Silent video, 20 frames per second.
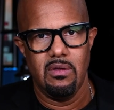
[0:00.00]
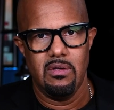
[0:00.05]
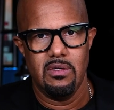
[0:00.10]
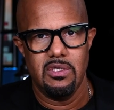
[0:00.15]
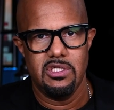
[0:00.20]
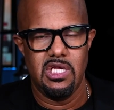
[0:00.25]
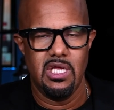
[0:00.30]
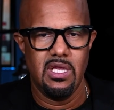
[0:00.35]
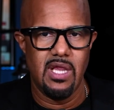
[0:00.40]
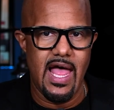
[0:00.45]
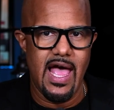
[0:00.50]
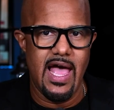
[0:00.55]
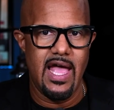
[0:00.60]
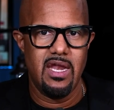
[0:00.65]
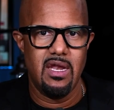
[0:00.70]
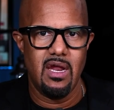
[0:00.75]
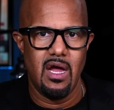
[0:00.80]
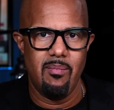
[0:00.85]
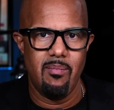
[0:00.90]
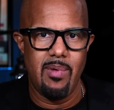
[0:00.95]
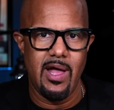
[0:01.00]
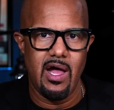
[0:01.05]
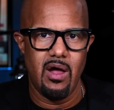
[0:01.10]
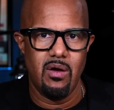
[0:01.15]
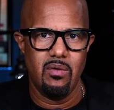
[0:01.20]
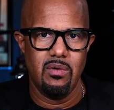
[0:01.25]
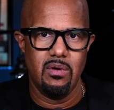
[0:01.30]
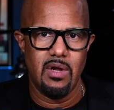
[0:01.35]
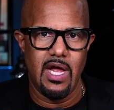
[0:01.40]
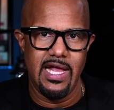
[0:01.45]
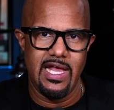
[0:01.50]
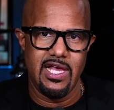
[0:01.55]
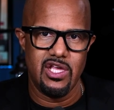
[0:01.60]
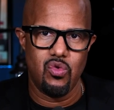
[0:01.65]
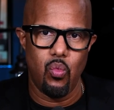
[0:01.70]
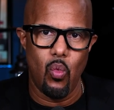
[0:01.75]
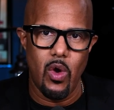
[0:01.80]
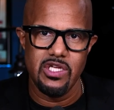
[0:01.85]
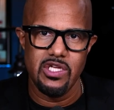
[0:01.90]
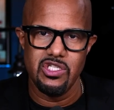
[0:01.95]
She lied about, I
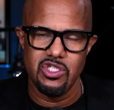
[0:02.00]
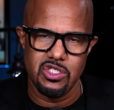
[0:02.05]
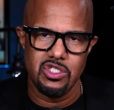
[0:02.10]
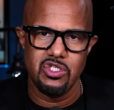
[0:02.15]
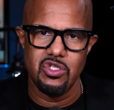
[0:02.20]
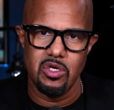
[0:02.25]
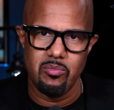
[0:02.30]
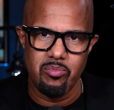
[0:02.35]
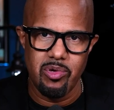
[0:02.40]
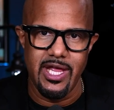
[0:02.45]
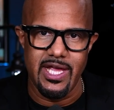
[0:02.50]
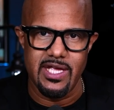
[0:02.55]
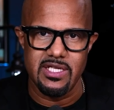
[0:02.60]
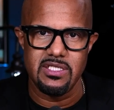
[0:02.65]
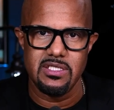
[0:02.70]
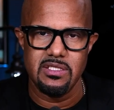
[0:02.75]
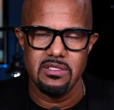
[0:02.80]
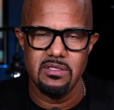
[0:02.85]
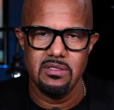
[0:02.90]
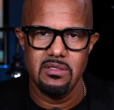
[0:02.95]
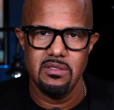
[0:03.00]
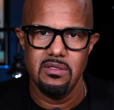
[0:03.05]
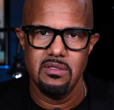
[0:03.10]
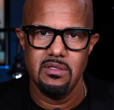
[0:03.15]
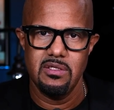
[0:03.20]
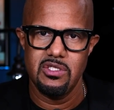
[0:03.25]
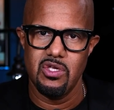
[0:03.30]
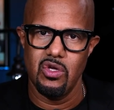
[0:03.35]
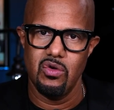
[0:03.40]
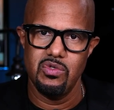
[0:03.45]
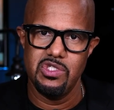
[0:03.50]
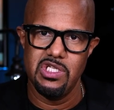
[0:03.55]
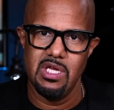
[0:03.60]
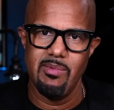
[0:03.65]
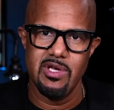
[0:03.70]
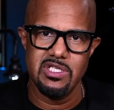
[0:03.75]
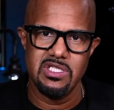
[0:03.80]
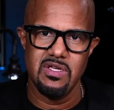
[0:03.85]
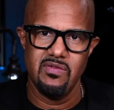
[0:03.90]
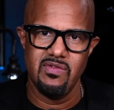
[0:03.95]
guess, what just took place. So she
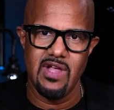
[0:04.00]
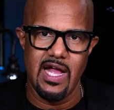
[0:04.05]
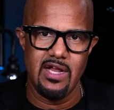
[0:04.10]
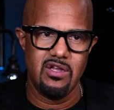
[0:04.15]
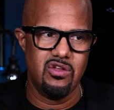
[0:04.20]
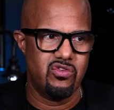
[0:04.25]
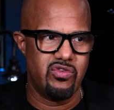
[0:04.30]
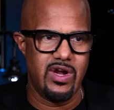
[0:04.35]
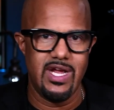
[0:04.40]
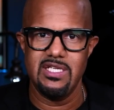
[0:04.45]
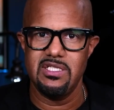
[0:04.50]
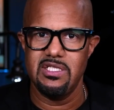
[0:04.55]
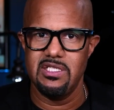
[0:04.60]
must have gotten dressed.